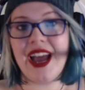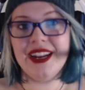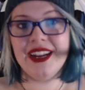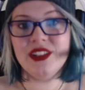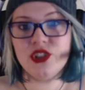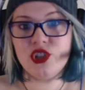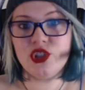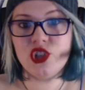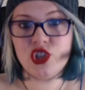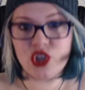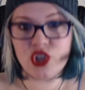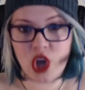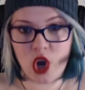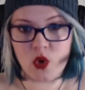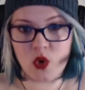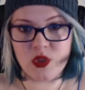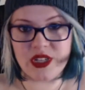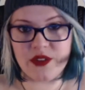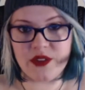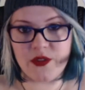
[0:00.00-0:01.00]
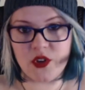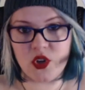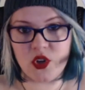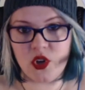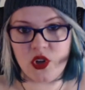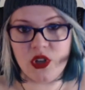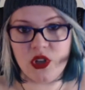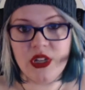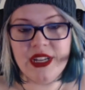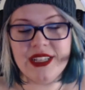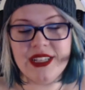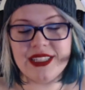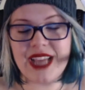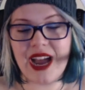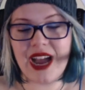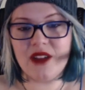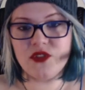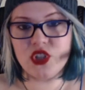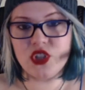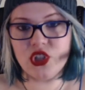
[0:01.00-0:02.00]
is so difficult to
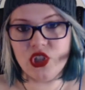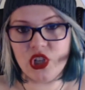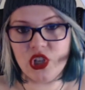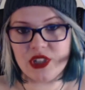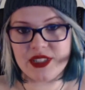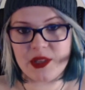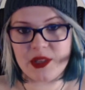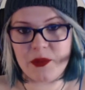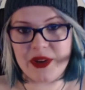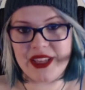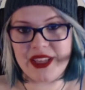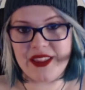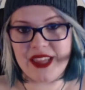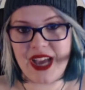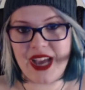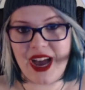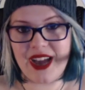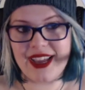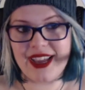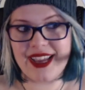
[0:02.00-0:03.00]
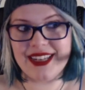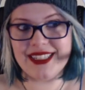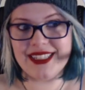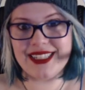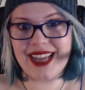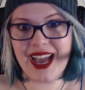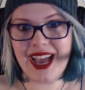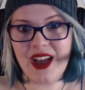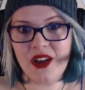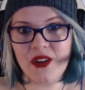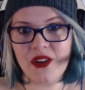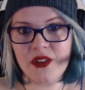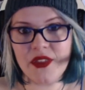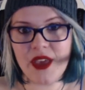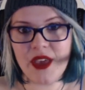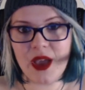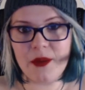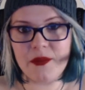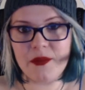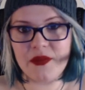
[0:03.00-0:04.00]
have to look somebody in the eye and tell
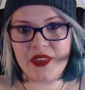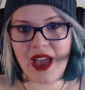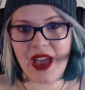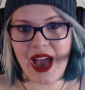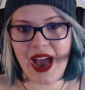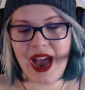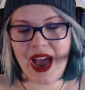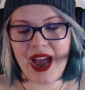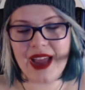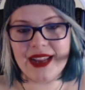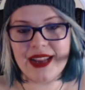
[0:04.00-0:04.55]
them that.